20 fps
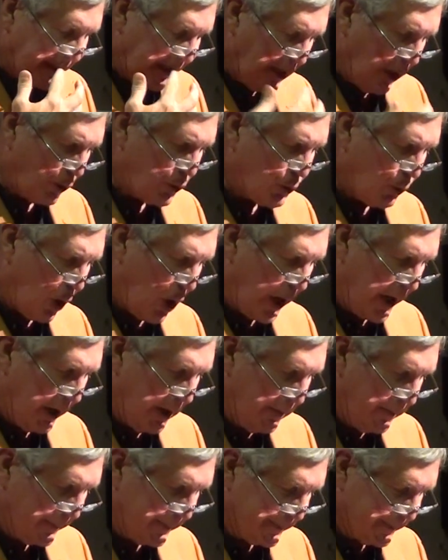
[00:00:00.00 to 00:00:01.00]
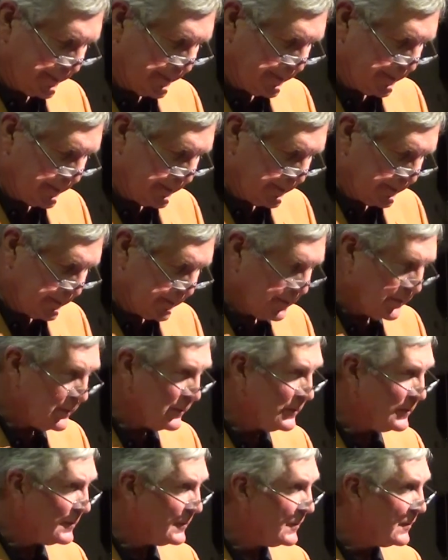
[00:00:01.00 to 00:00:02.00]
Coach Royal,
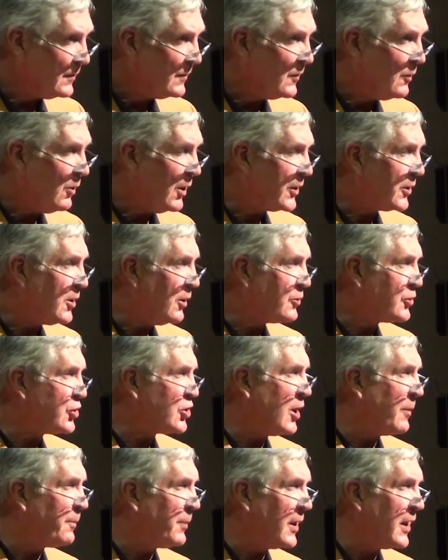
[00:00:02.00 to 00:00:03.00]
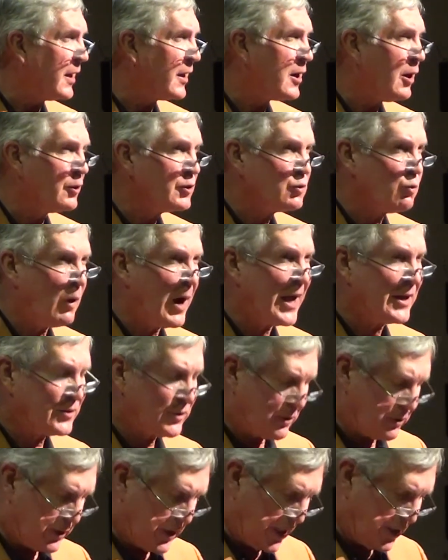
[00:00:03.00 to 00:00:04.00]
what Coach Shipley and Coach
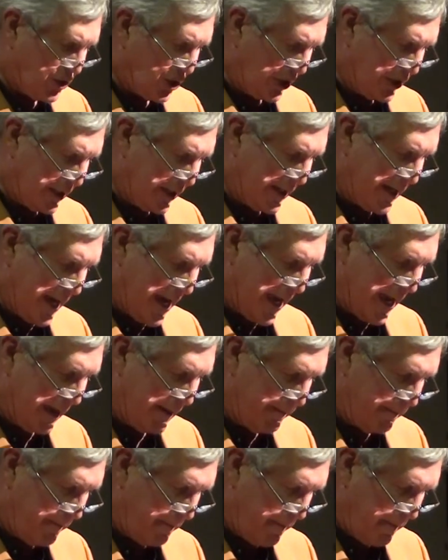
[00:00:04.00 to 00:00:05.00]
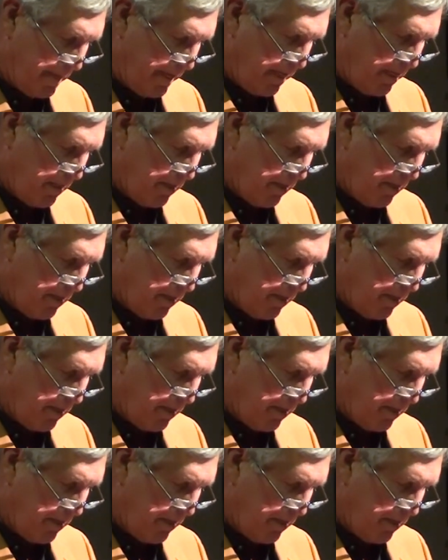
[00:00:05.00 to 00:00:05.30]
West are teaching today.